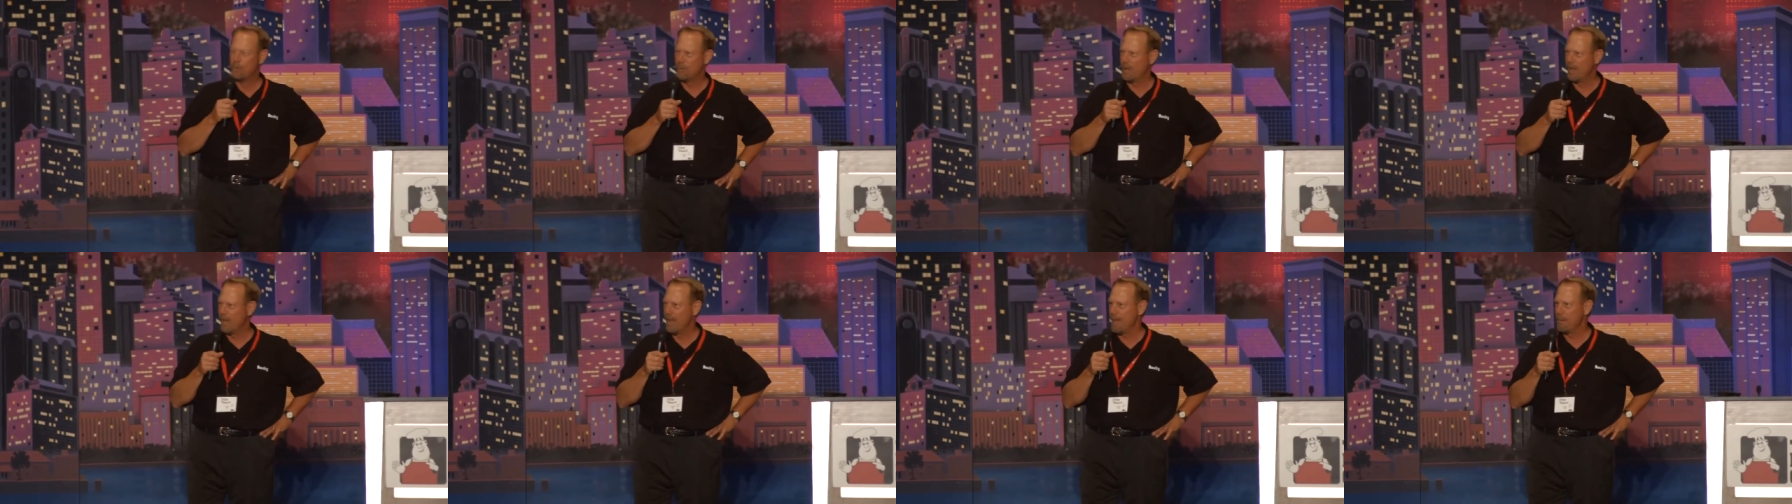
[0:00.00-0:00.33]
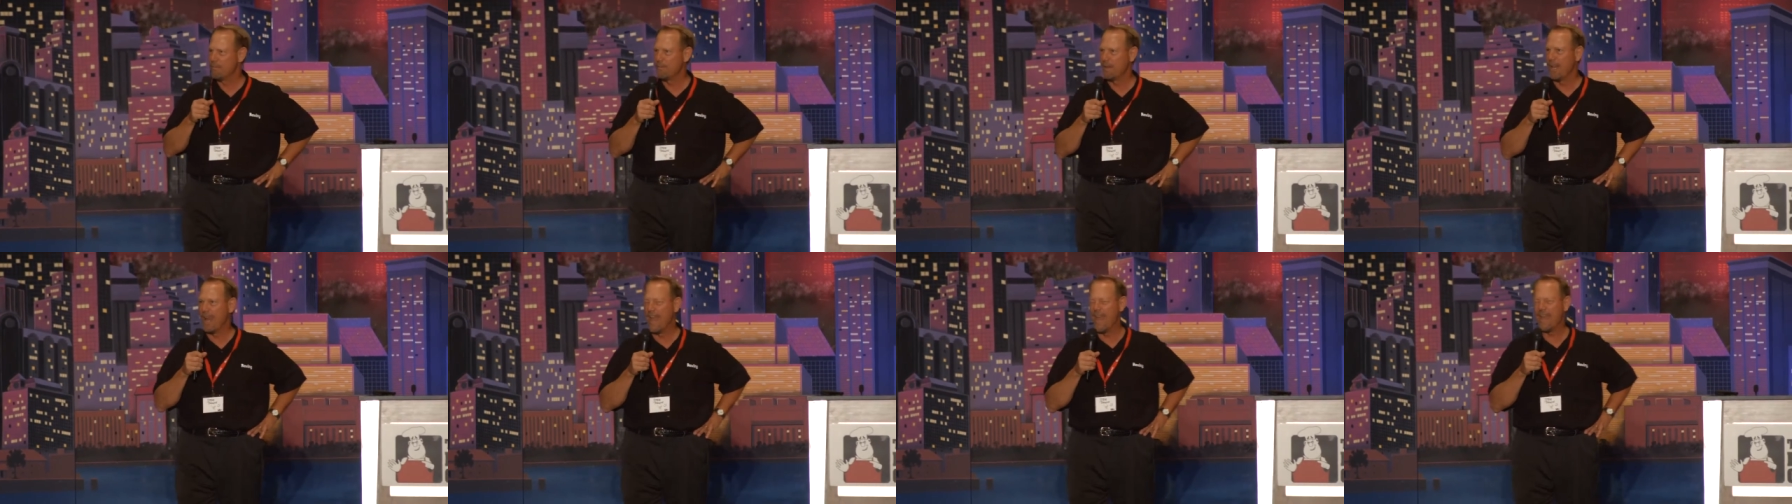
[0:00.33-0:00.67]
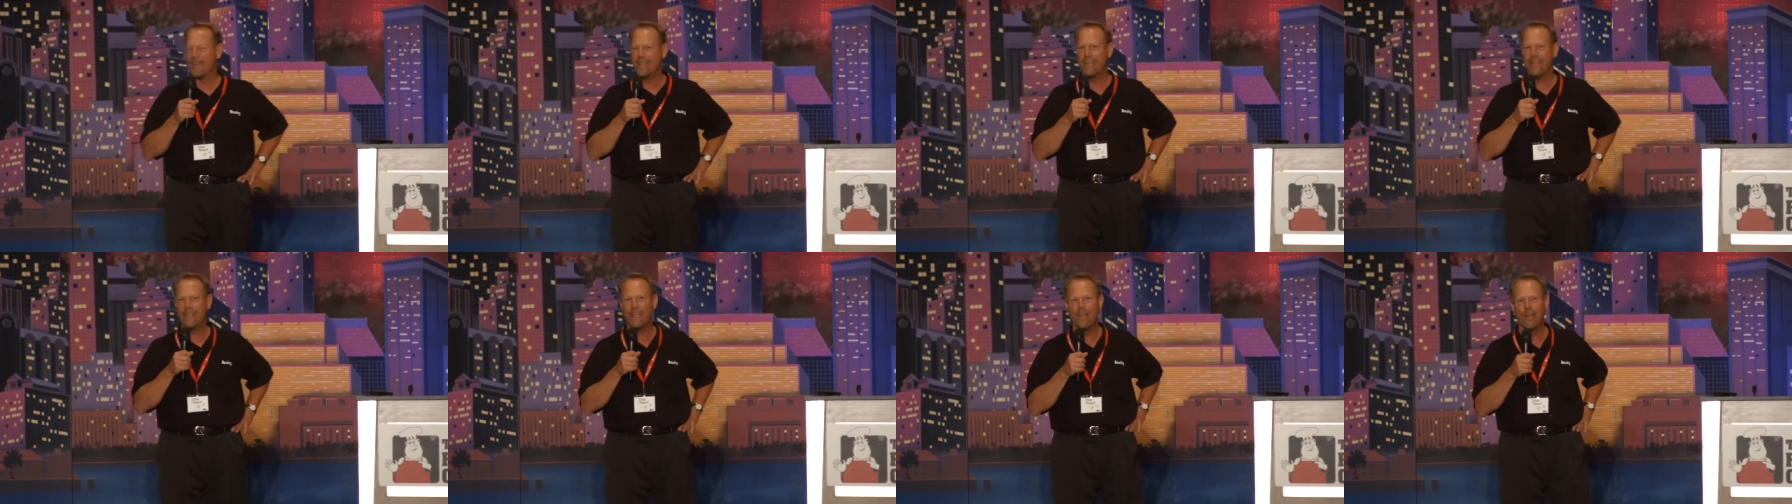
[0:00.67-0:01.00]
Well, I'm
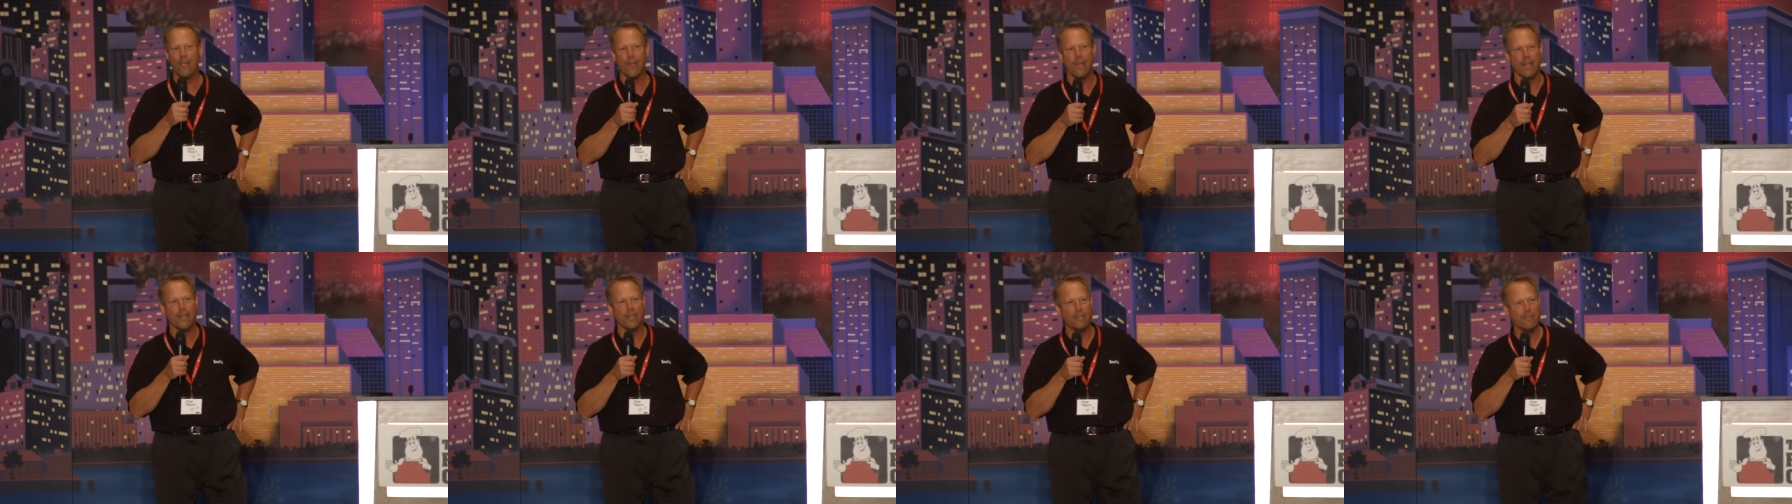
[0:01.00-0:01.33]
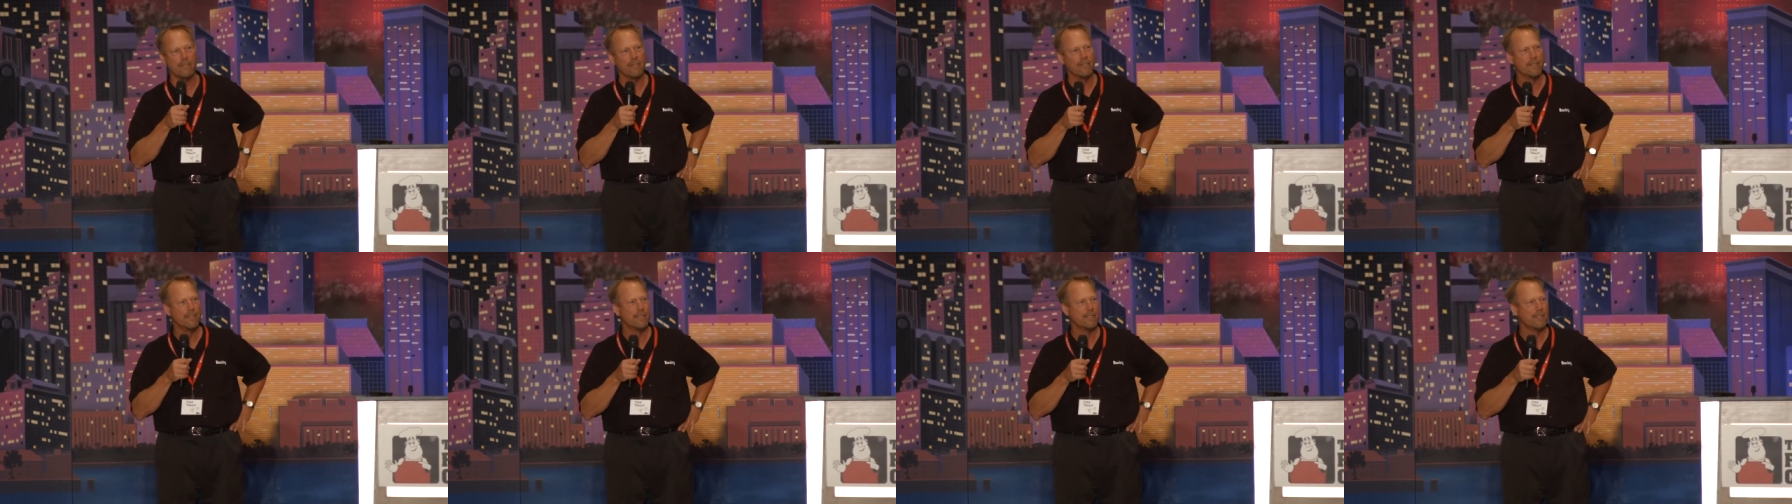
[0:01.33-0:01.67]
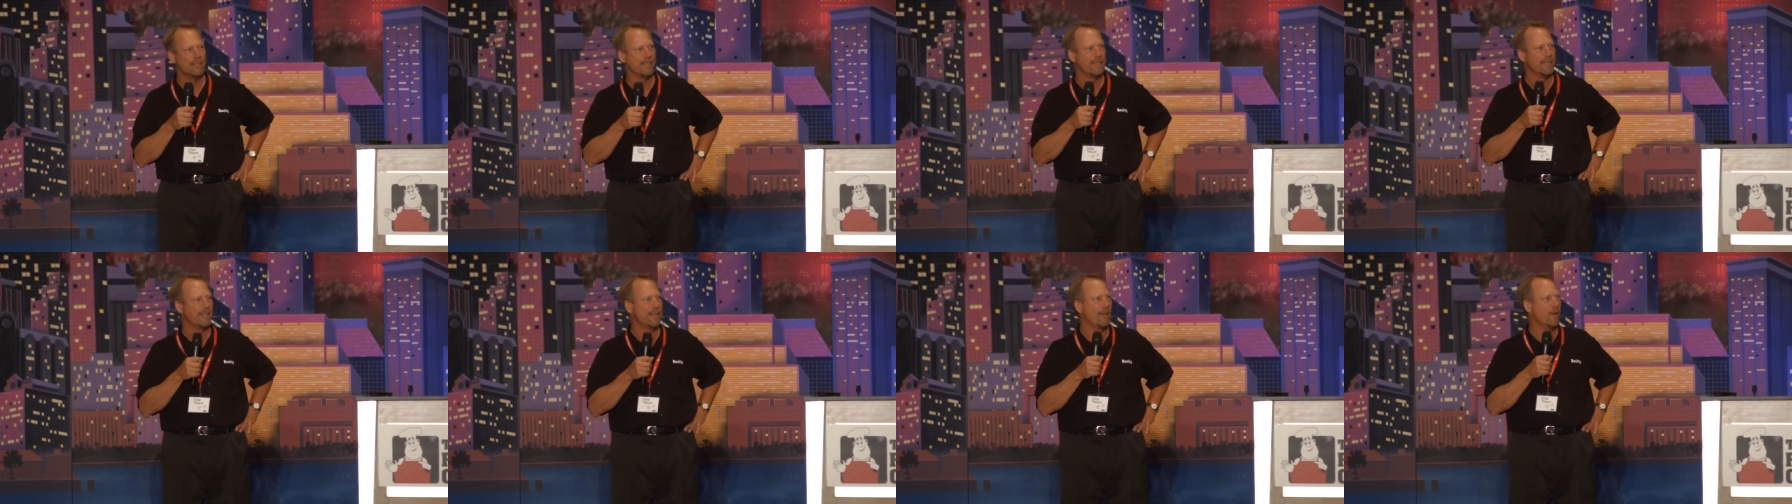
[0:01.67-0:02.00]
glad to hear
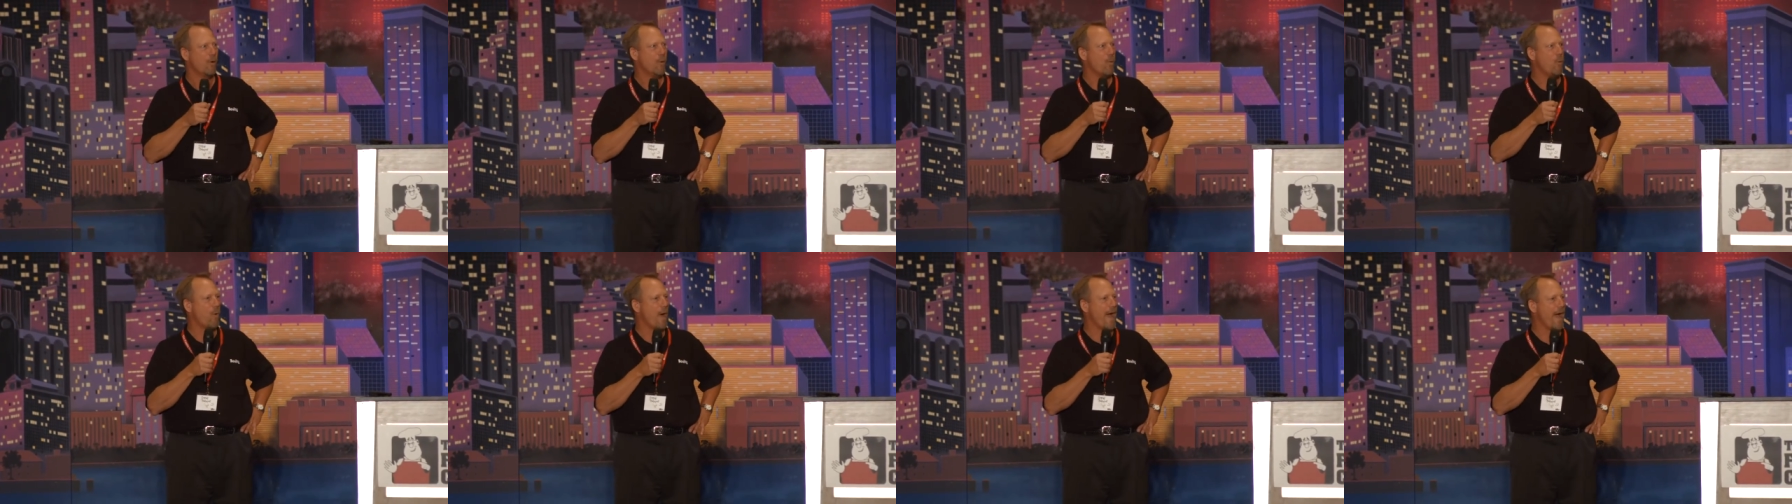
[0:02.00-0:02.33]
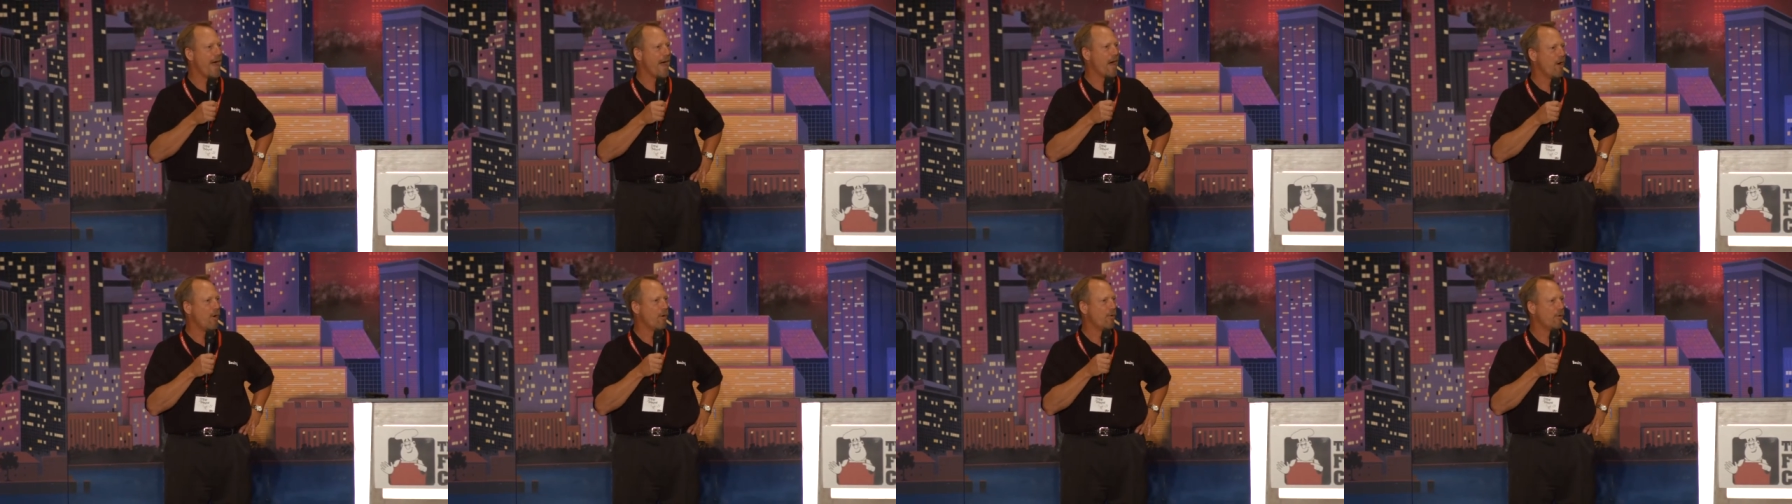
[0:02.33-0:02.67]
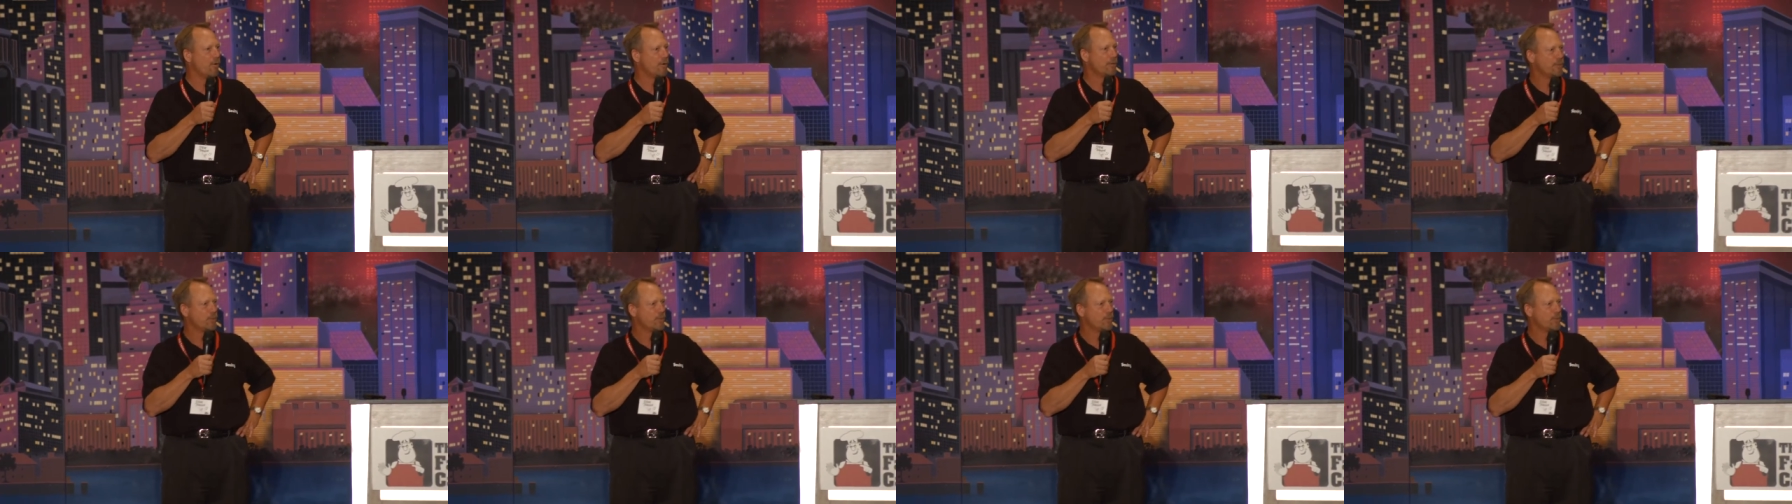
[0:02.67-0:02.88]
it. Wow,